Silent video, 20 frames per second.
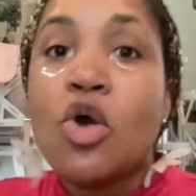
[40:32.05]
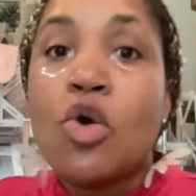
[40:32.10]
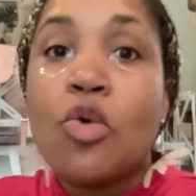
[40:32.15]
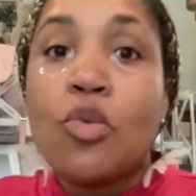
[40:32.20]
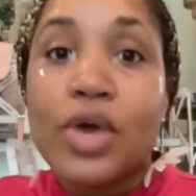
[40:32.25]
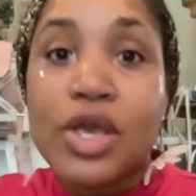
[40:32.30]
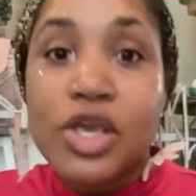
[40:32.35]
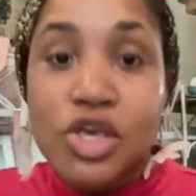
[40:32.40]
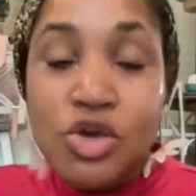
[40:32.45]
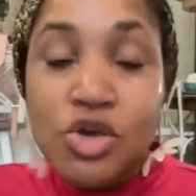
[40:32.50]

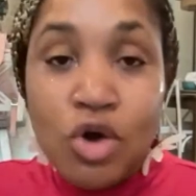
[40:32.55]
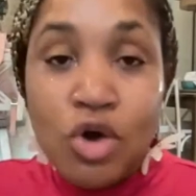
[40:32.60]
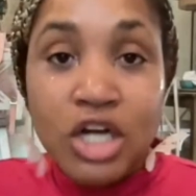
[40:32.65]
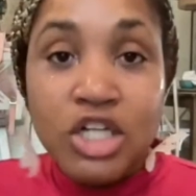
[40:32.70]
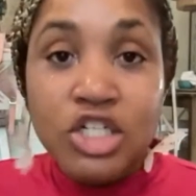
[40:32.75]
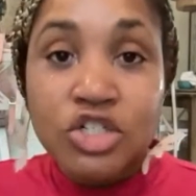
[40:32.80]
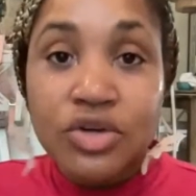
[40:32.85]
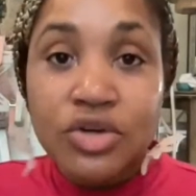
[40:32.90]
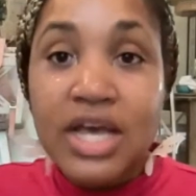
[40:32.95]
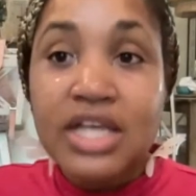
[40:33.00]
When you
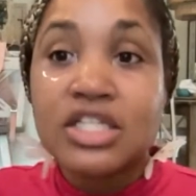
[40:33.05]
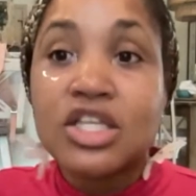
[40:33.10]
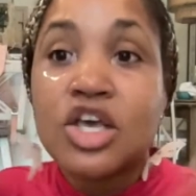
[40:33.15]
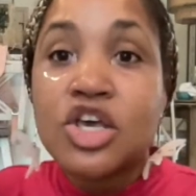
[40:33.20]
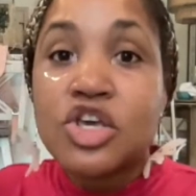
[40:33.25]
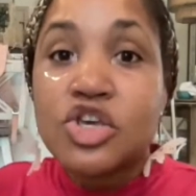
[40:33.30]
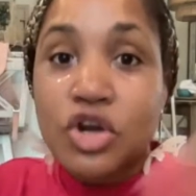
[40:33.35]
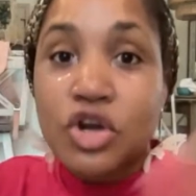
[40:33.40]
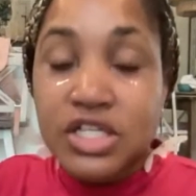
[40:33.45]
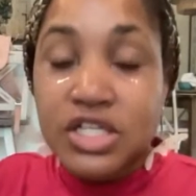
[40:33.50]
are
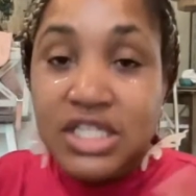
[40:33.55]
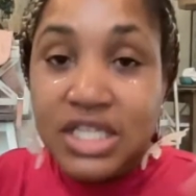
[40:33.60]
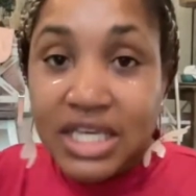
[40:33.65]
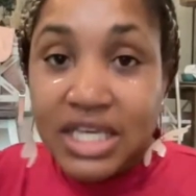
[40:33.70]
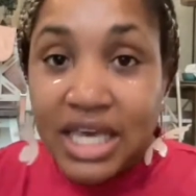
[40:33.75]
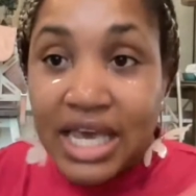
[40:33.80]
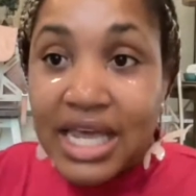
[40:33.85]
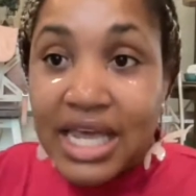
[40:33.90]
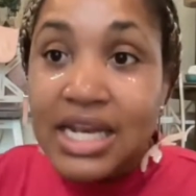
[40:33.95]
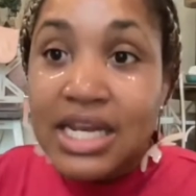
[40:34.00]
stressed, your
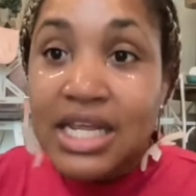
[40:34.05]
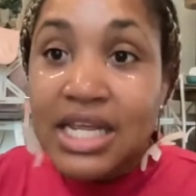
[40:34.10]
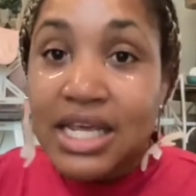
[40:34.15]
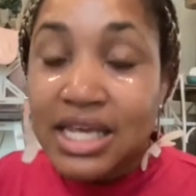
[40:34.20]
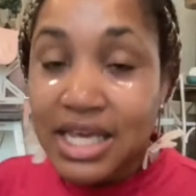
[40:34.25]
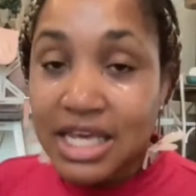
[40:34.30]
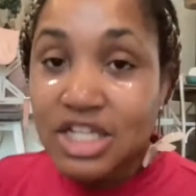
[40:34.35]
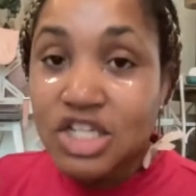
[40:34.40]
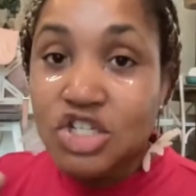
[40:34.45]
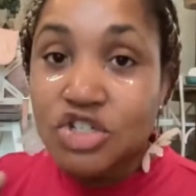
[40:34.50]

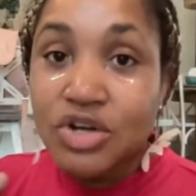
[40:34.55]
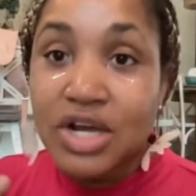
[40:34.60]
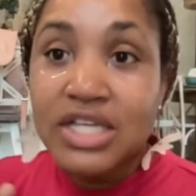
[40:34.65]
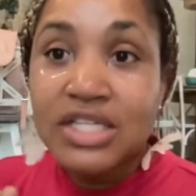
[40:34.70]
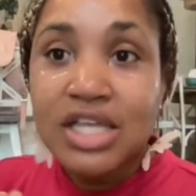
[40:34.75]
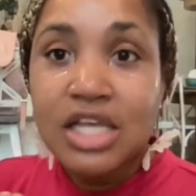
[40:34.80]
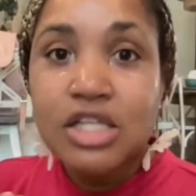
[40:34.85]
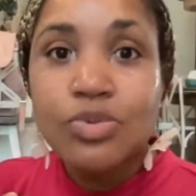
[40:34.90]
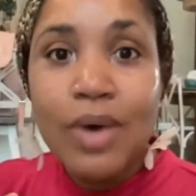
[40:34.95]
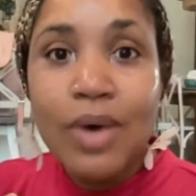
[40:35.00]
skin gets
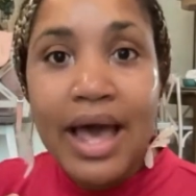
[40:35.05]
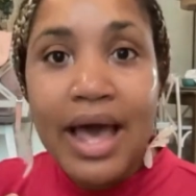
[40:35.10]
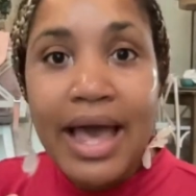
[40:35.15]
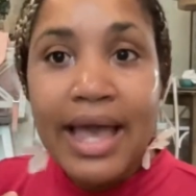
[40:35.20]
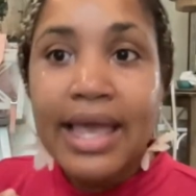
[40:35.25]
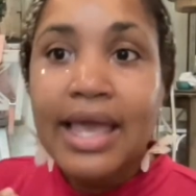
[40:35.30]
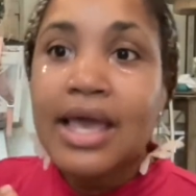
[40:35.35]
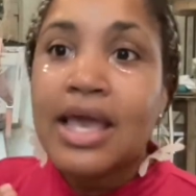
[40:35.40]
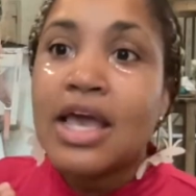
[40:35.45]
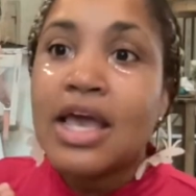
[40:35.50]
stressed. That's
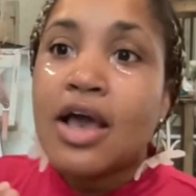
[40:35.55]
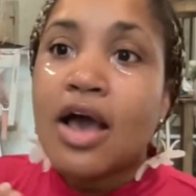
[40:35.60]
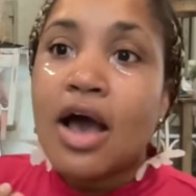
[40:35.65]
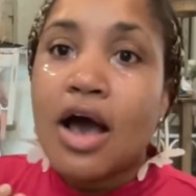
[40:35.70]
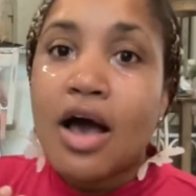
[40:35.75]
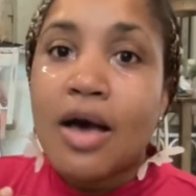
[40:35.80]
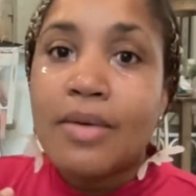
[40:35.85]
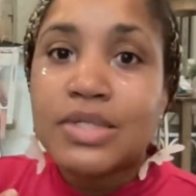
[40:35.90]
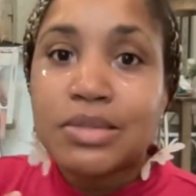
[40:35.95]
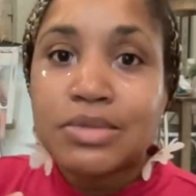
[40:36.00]
why
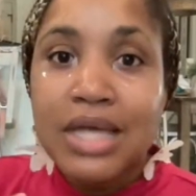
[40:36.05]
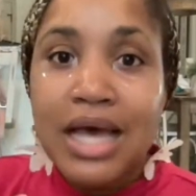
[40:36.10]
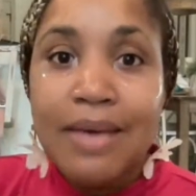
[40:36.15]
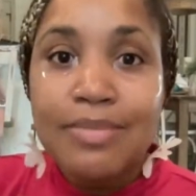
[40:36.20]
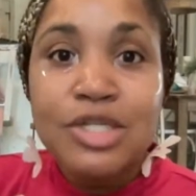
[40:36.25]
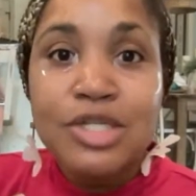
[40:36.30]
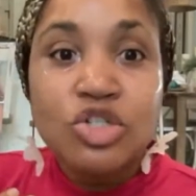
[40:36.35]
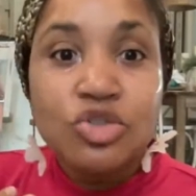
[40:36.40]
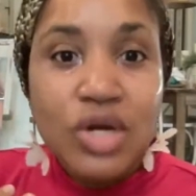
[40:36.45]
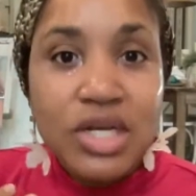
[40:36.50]

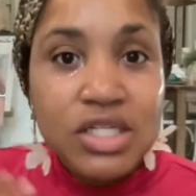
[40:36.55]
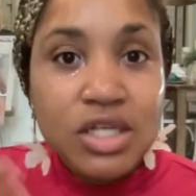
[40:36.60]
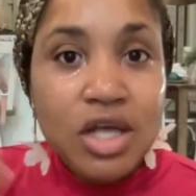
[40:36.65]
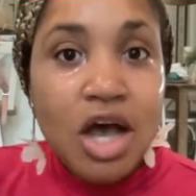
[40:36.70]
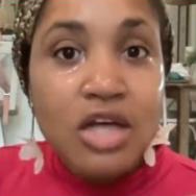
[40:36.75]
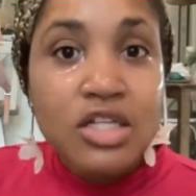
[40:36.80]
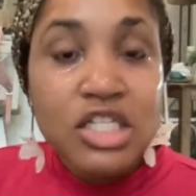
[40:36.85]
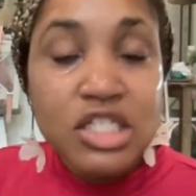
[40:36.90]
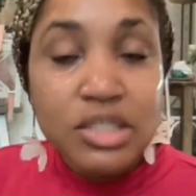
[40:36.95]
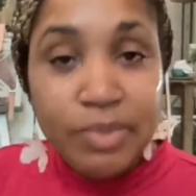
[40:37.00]
sometimes stress
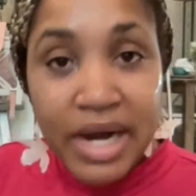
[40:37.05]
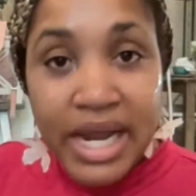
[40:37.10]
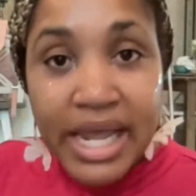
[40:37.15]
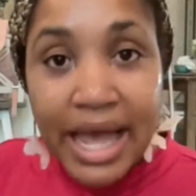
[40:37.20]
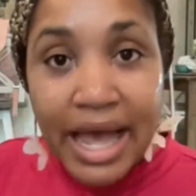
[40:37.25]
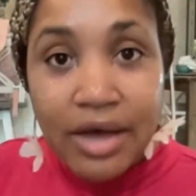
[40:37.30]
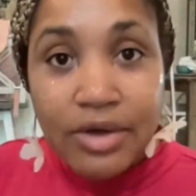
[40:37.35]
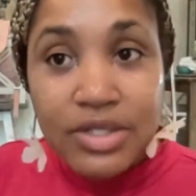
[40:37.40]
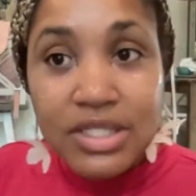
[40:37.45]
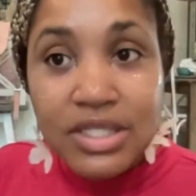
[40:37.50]
causes
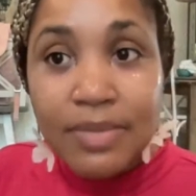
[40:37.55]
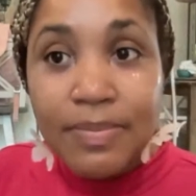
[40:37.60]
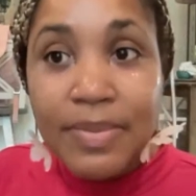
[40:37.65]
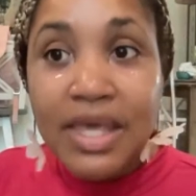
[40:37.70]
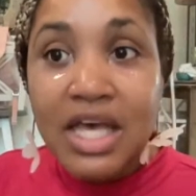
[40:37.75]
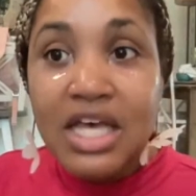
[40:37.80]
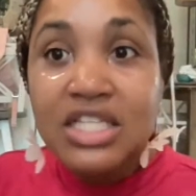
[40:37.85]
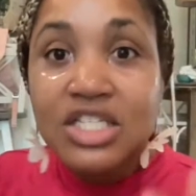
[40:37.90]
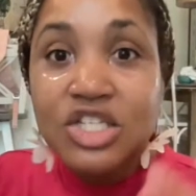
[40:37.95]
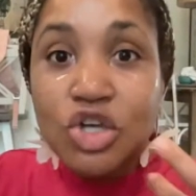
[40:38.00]
breakouts,
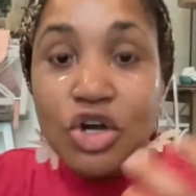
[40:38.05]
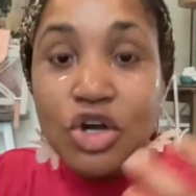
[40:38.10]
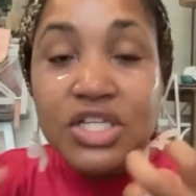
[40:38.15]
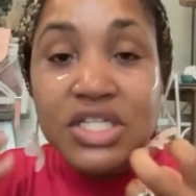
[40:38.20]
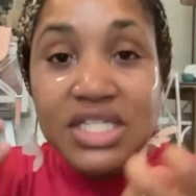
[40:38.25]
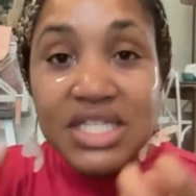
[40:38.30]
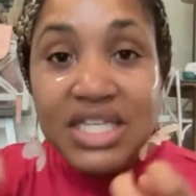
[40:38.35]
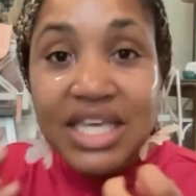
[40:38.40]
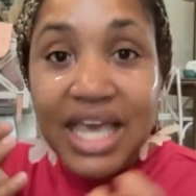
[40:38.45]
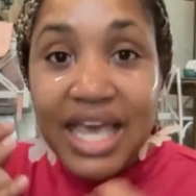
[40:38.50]
because your
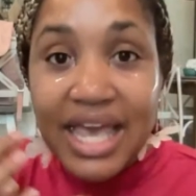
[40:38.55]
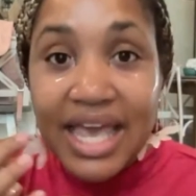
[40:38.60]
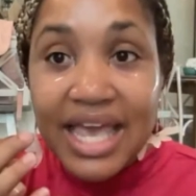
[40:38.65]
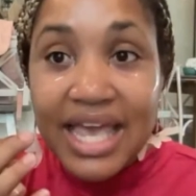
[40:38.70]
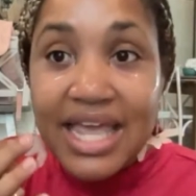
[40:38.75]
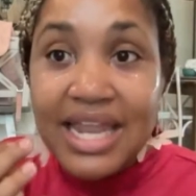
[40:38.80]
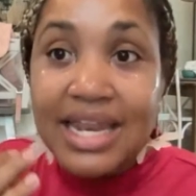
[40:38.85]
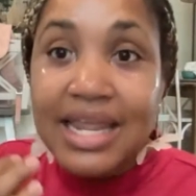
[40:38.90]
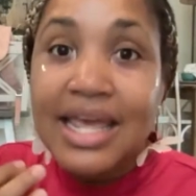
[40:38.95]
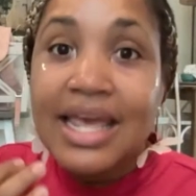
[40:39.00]

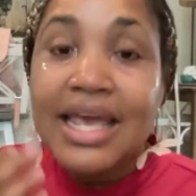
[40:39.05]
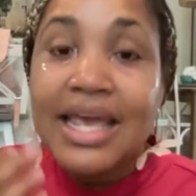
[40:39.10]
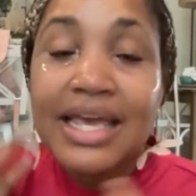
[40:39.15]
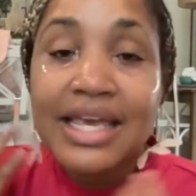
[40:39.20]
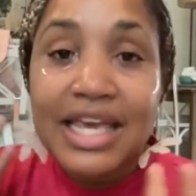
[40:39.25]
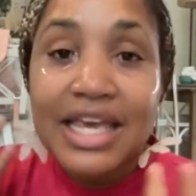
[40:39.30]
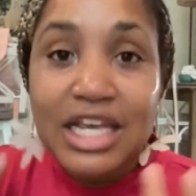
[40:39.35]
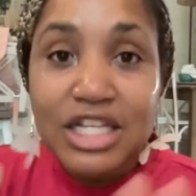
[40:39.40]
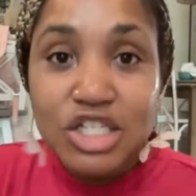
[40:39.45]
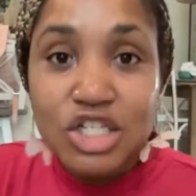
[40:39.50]
skin
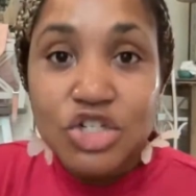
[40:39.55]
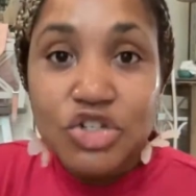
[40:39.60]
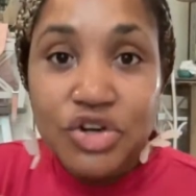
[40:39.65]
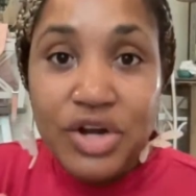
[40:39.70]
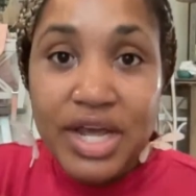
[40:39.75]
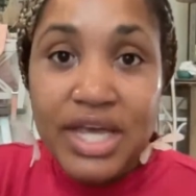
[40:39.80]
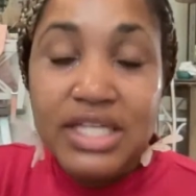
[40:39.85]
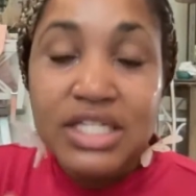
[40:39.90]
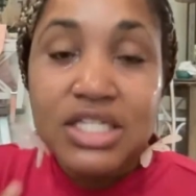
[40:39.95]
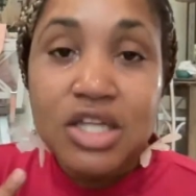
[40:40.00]
gets
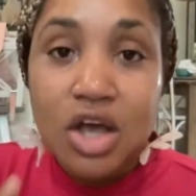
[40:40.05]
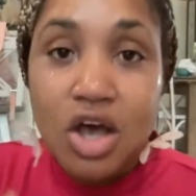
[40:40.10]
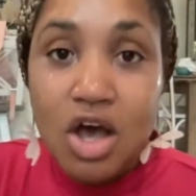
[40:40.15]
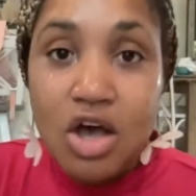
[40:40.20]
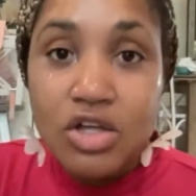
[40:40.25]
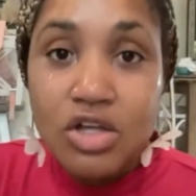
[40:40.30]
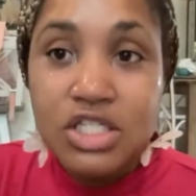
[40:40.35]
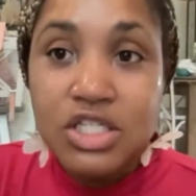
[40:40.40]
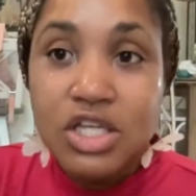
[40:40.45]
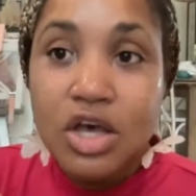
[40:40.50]
stressed
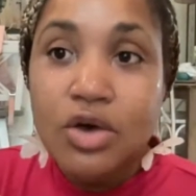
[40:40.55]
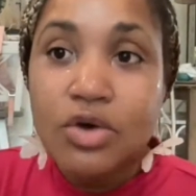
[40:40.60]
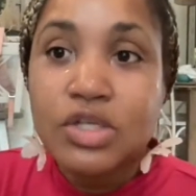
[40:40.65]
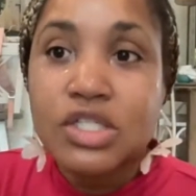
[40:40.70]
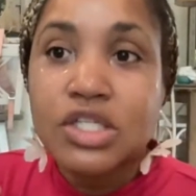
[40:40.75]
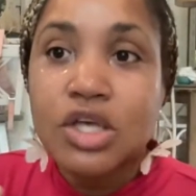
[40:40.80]
also.